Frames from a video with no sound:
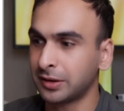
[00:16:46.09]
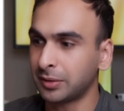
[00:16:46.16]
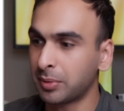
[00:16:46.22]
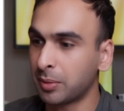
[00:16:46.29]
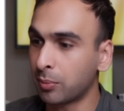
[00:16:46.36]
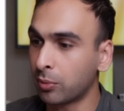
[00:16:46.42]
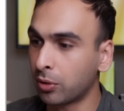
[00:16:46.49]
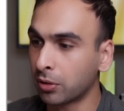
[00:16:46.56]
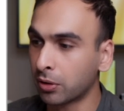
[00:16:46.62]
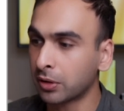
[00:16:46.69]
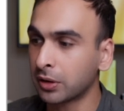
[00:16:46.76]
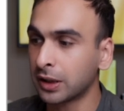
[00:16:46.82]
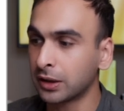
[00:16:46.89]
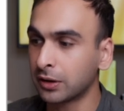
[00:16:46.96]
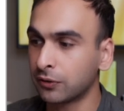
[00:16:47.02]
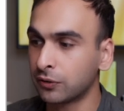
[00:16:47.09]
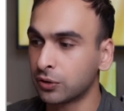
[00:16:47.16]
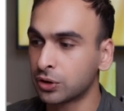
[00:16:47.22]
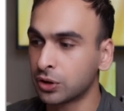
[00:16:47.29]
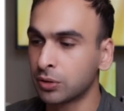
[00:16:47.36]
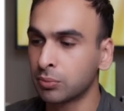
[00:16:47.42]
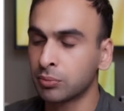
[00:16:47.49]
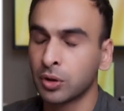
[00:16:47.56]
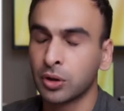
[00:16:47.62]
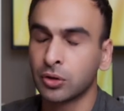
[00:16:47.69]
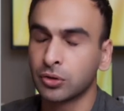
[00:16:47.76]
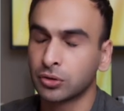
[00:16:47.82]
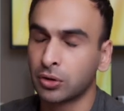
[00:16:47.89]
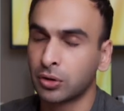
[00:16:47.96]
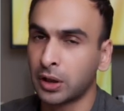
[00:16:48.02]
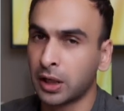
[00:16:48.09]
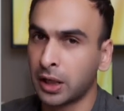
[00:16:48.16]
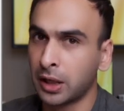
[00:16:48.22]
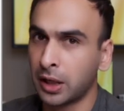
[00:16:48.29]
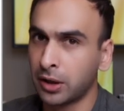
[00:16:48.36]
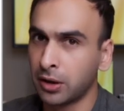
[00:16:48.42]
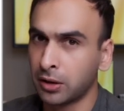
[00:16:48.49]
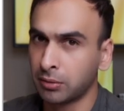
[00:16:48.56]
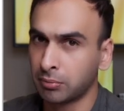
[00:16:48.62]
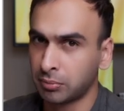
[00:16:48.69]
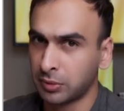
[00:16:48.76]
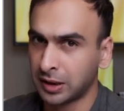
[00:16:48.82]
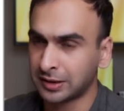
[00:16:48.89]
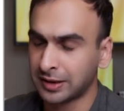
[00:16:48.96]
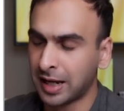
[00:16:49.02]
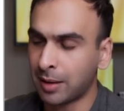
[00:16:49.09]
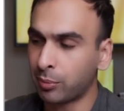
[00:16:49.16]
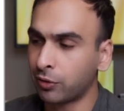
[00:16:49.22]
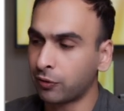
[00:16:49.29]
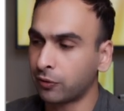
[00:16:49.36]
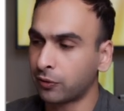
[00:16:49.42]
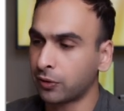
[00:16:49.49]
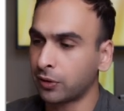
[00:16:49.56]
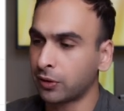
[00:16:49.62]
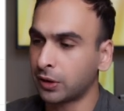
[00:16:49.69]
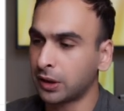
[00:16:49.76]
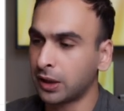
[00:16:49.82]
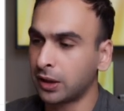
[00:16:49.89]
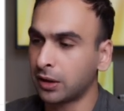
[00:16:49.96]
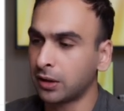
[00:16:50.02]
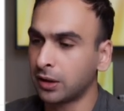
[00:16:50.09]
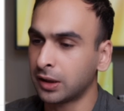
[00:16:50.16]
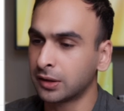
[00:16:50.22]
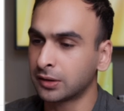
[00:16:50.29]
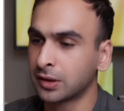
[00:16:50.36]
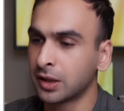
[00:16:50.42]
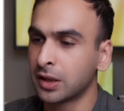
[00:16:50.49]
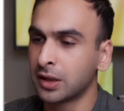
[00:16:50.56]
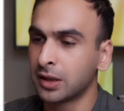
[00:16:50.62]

a little bit more in the future. So another example for here is,